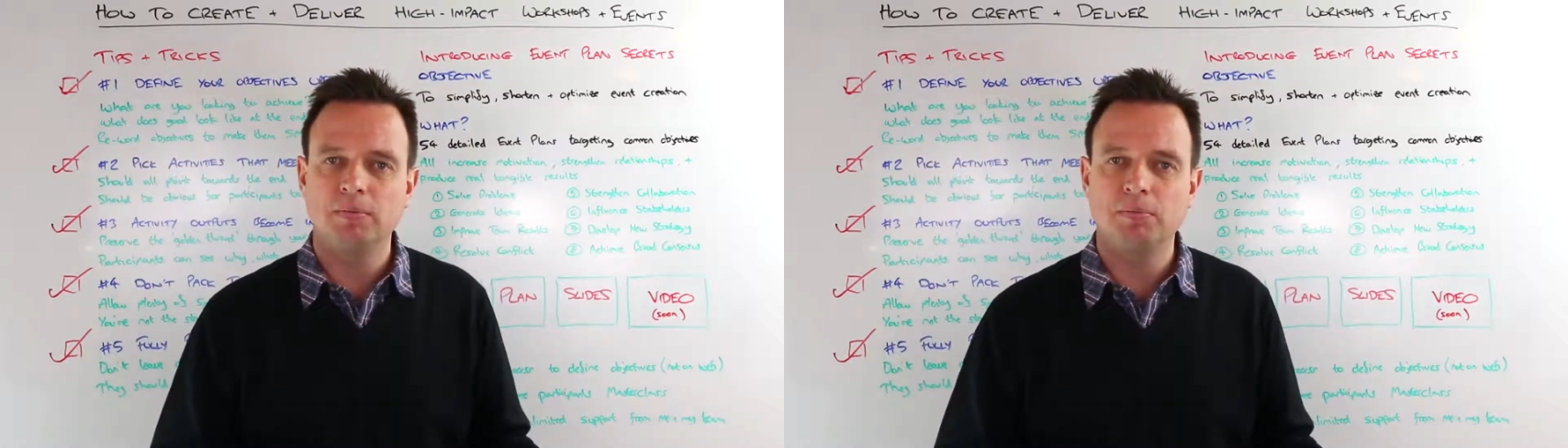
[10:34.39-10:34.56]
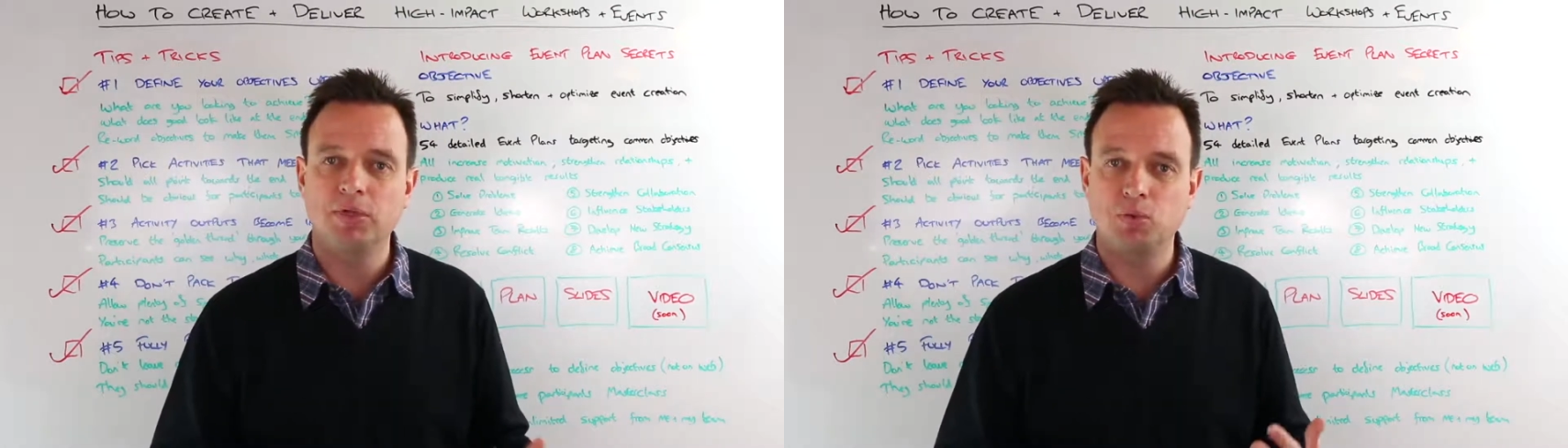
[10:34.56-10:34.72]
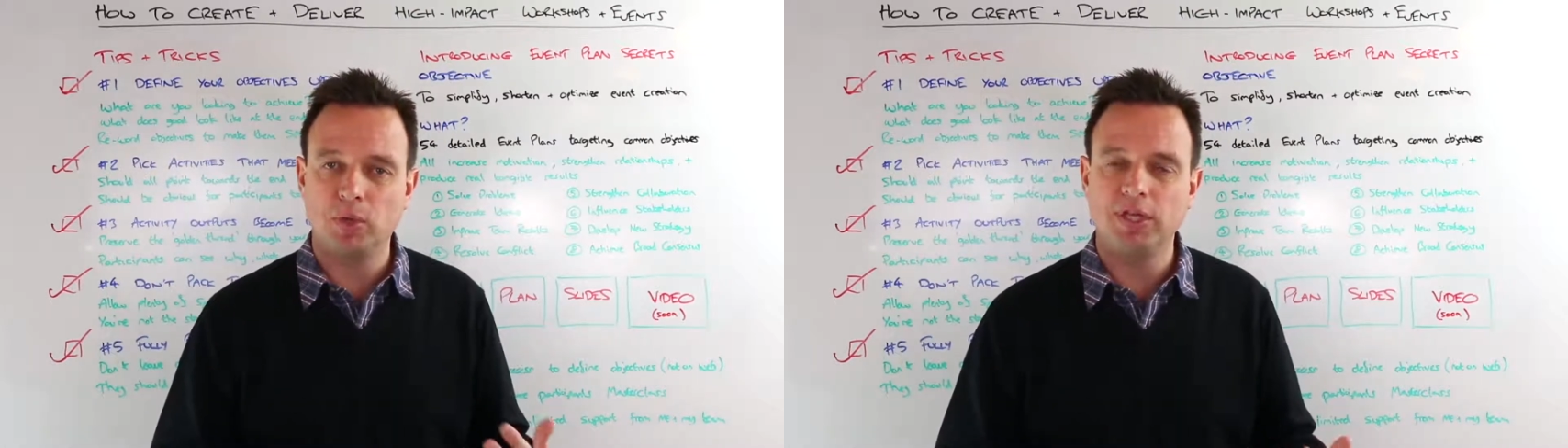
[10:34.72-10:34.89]

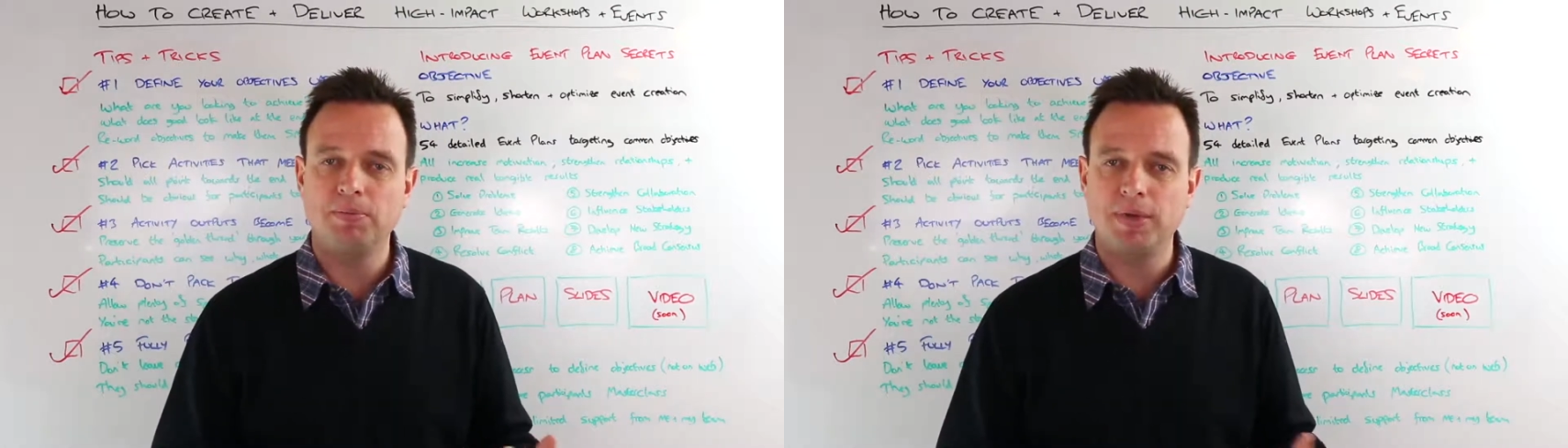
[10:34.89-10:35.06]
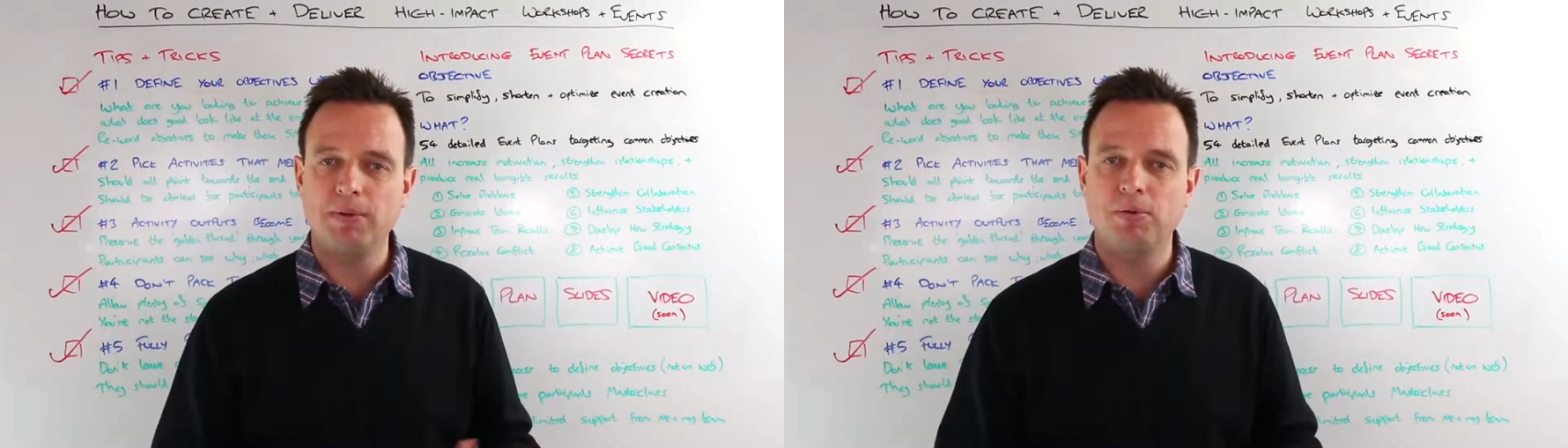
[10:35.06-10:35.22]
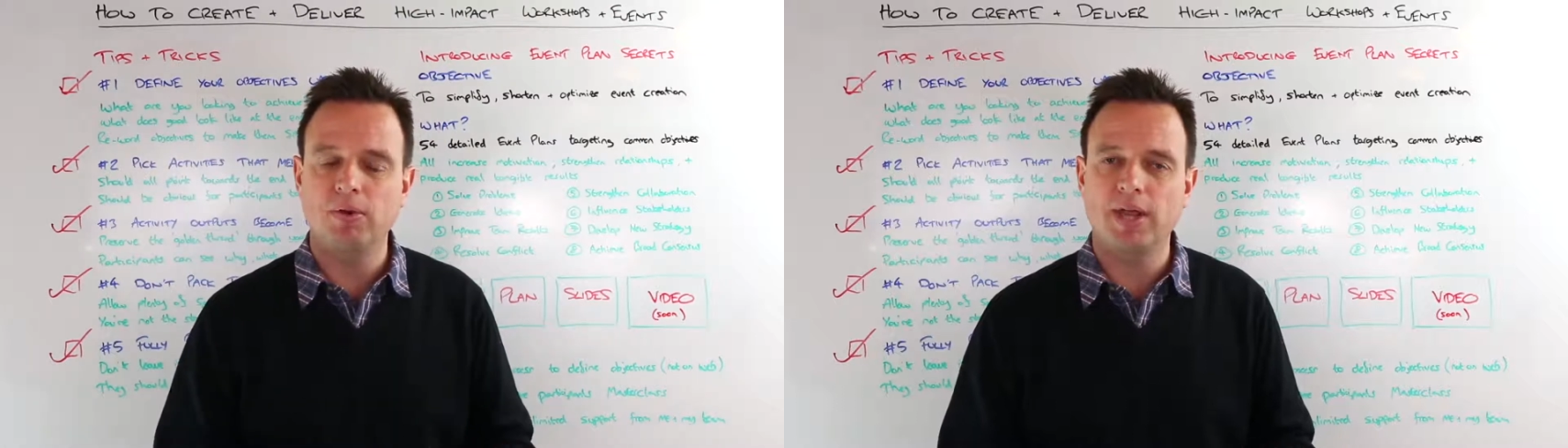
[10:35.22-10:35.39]
the
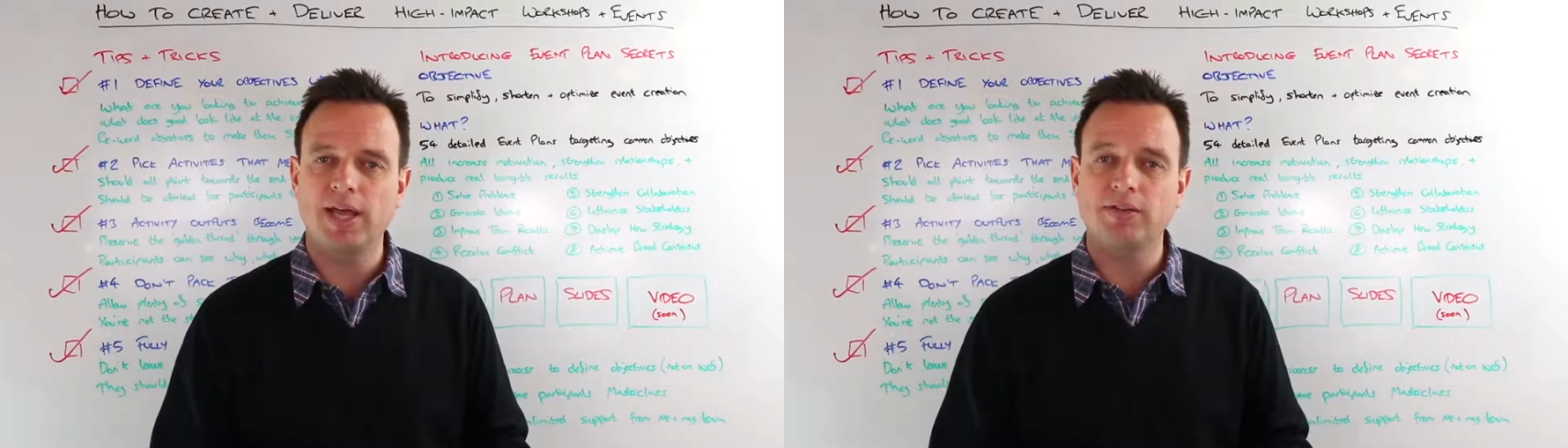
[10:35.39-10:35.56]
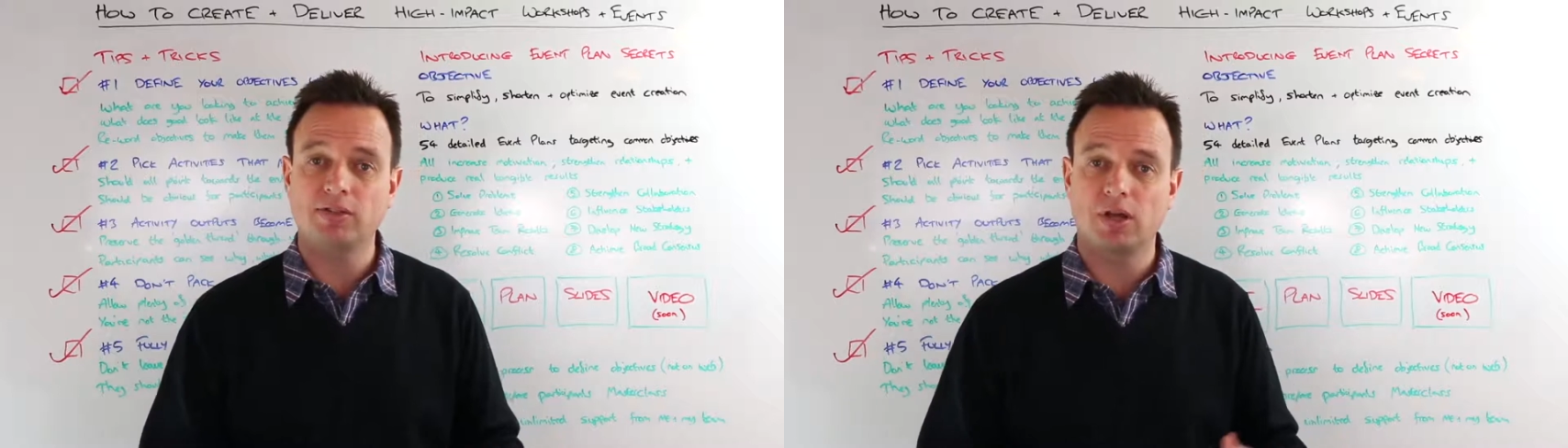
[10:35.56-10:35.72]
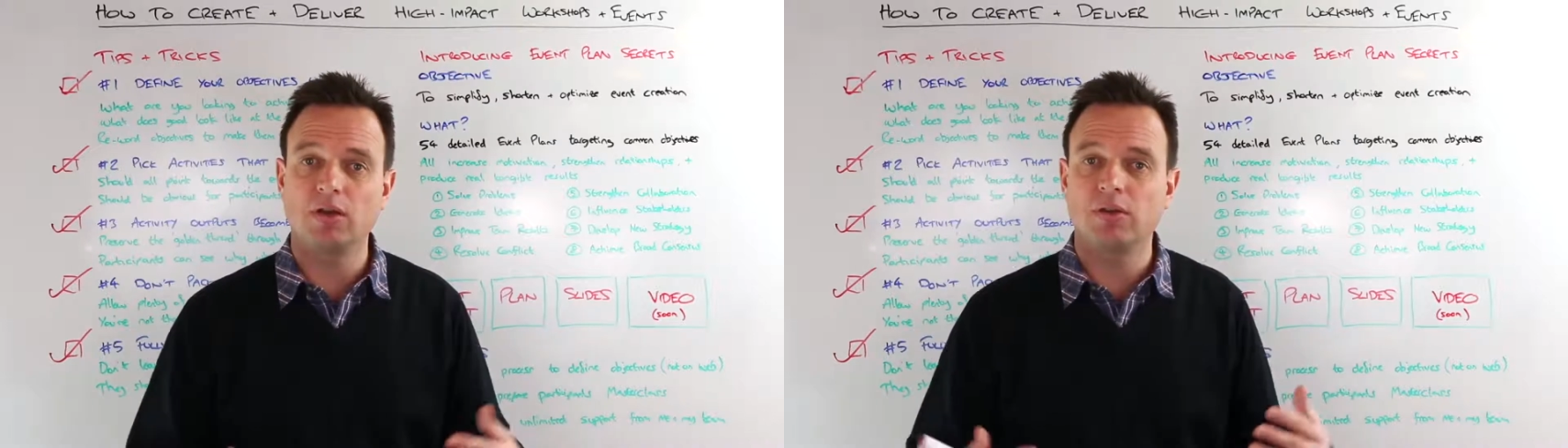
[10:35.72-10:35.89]
people there,
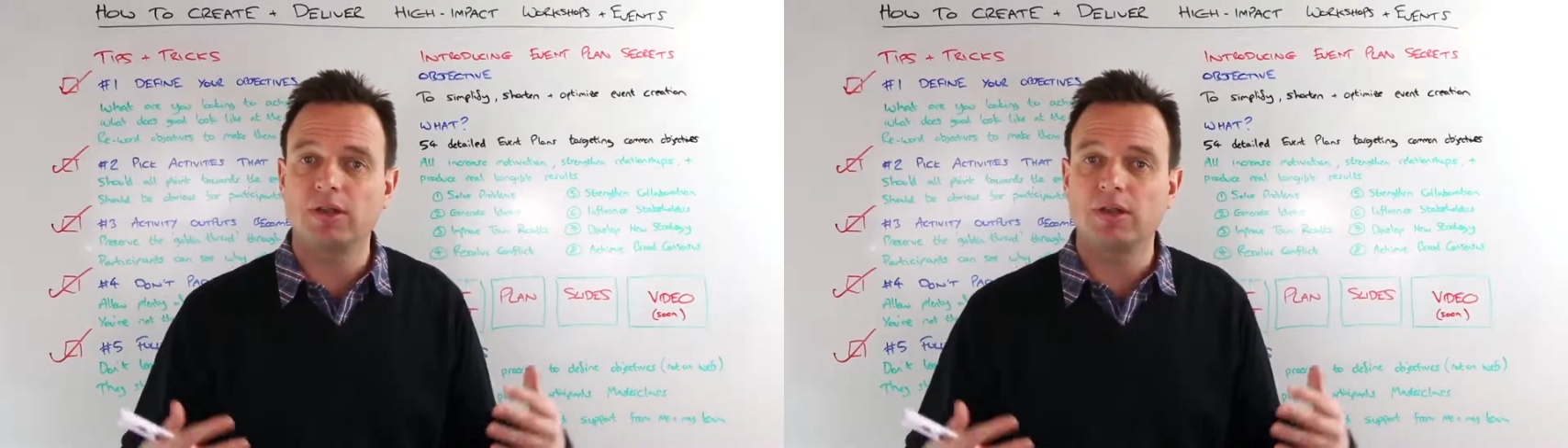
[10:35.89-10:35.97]
so